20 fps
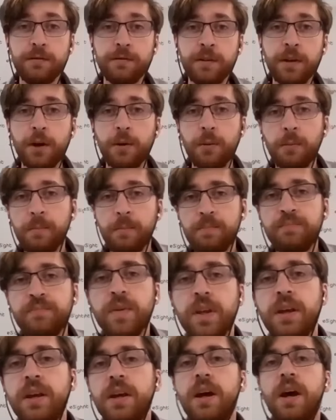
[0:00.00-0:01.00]
of view.
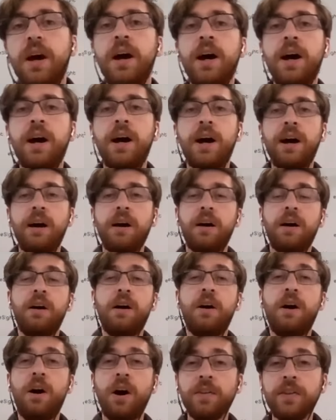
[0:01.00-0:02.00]

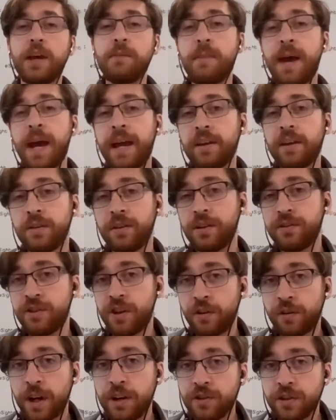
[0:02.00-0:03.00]
Unlike macular
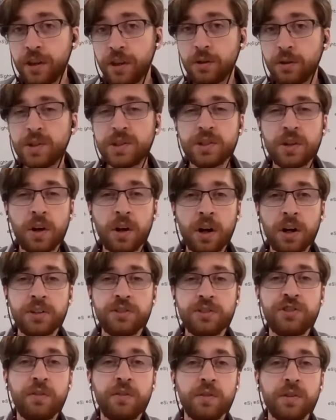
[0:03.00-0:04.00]
degeneration, though,
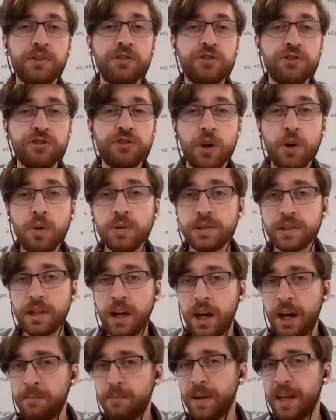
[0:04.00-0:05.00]
Stargardt generally shows
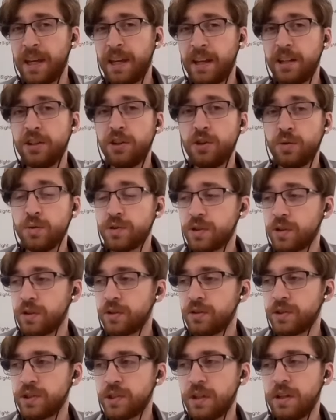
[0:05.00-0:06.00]
up in
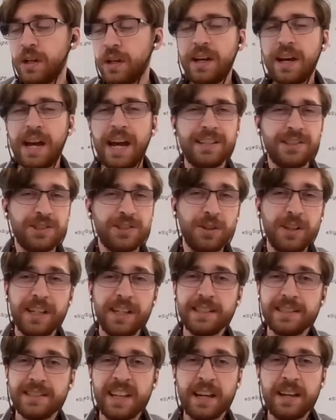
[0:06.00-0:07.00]
users as
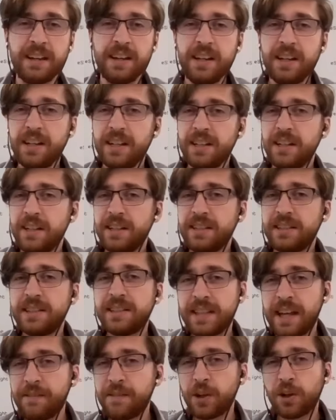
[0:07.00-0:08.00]
early as like
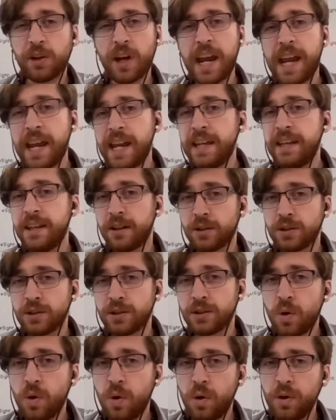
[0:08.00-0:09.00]
7 or 8
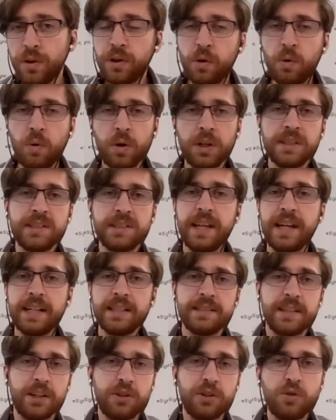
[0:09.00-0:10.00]
years old, or as
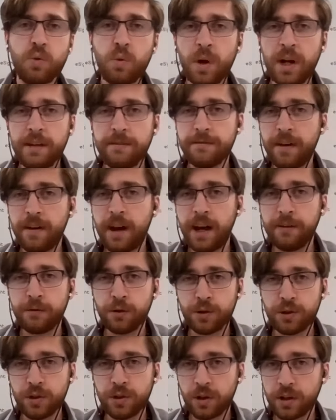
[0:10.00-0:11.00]
late as like
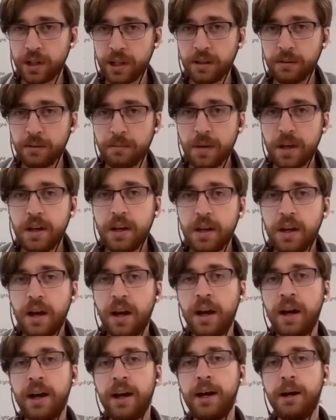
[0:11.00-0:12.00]
25 or 30.
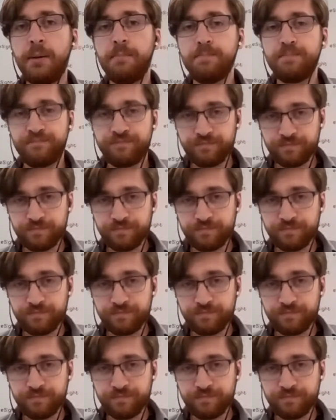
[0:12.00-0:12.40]
And